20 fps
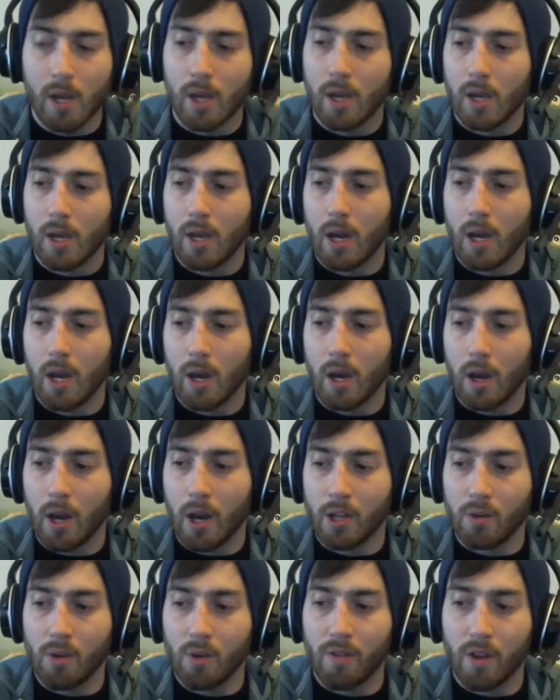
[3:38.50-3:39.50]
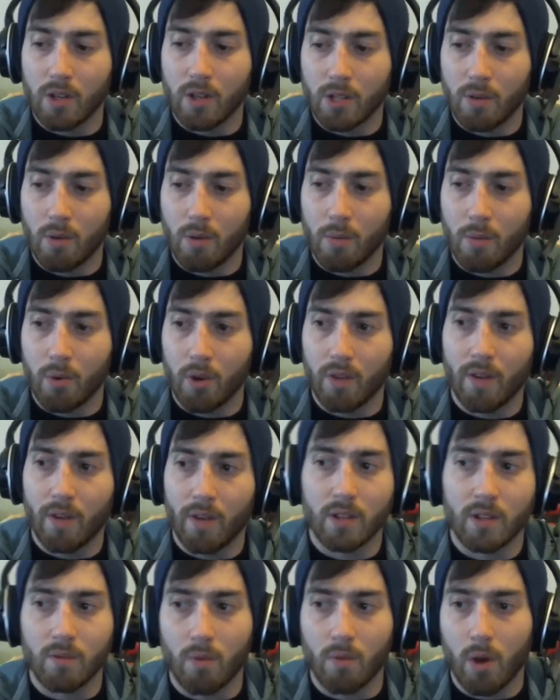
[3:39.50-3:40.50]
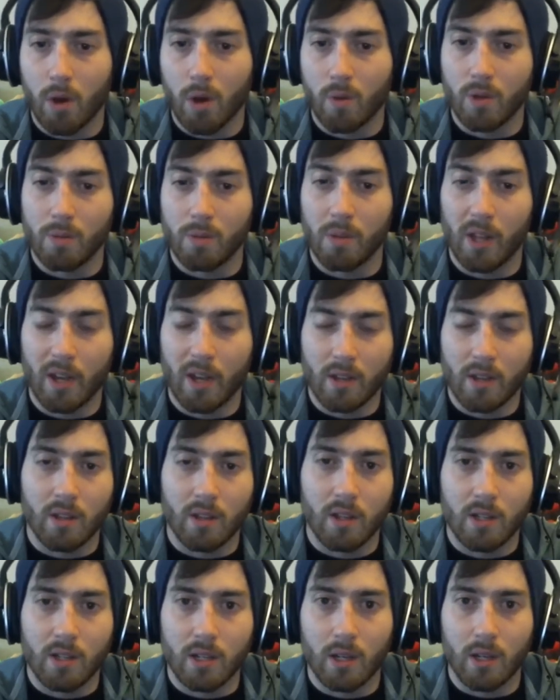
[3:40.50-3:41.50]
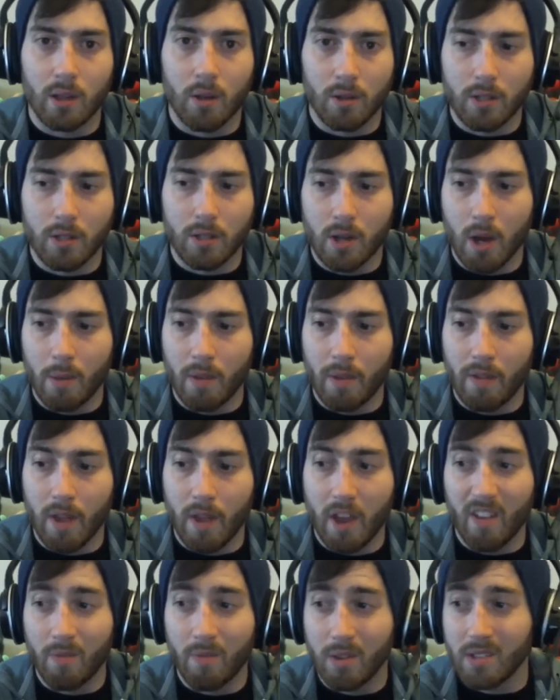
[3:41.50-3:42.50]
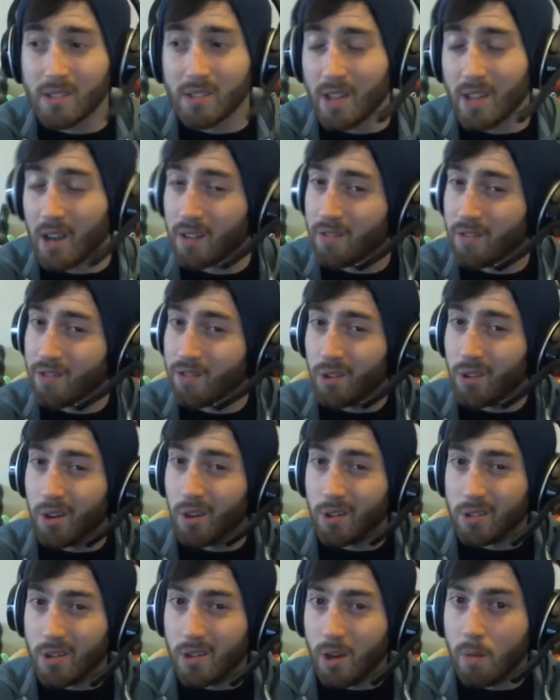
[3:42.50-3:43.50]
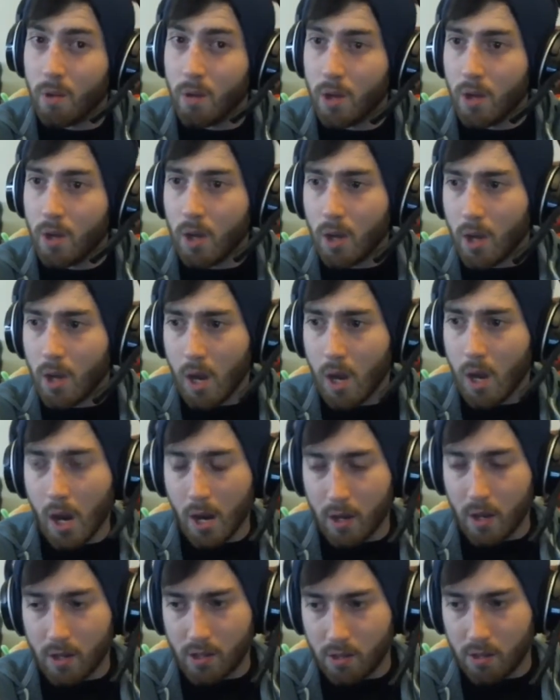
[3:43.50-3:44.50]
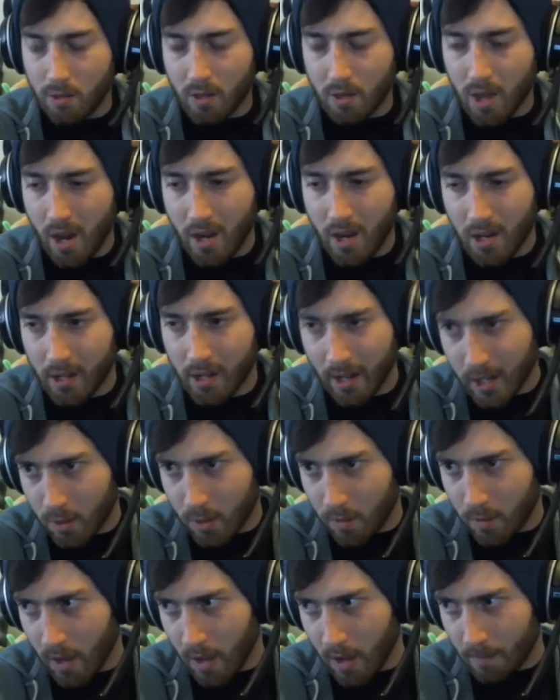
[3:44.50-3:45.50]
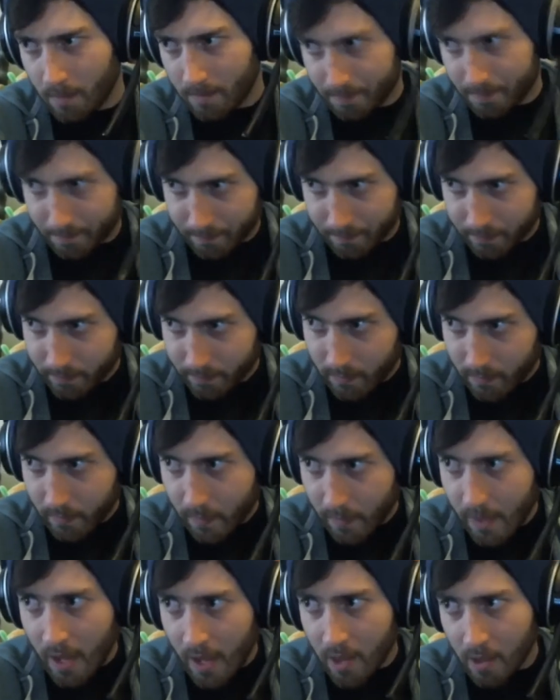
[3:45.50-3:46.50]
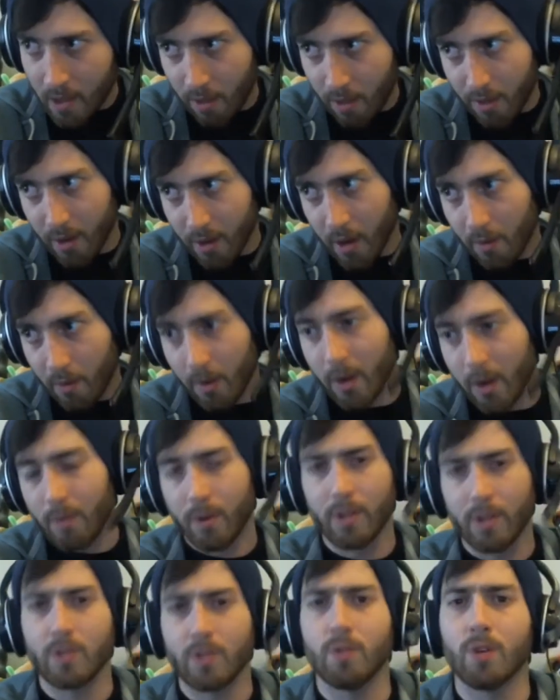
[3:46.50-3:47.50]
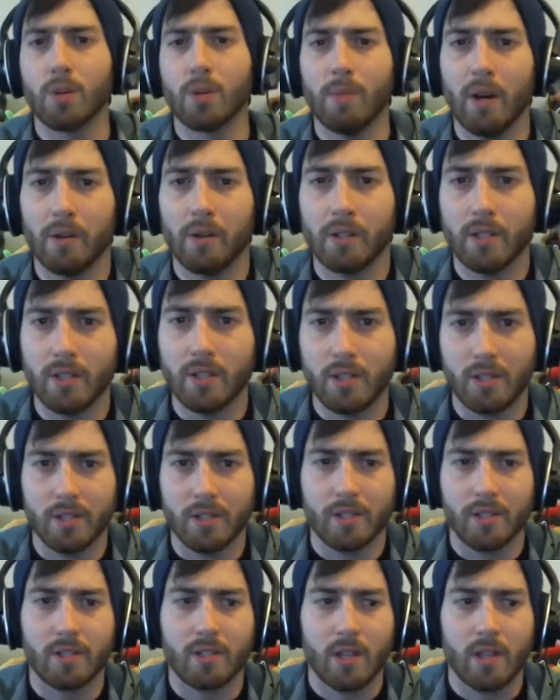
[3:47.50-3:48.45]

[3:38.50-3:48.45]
Uh, I do eventually want PokéFacts and RhyQuiz, but like I said, they take a long time, and they have been stagnant for a long time. Uh, so kind of linked with that, I think the thing I really want to talk about is just,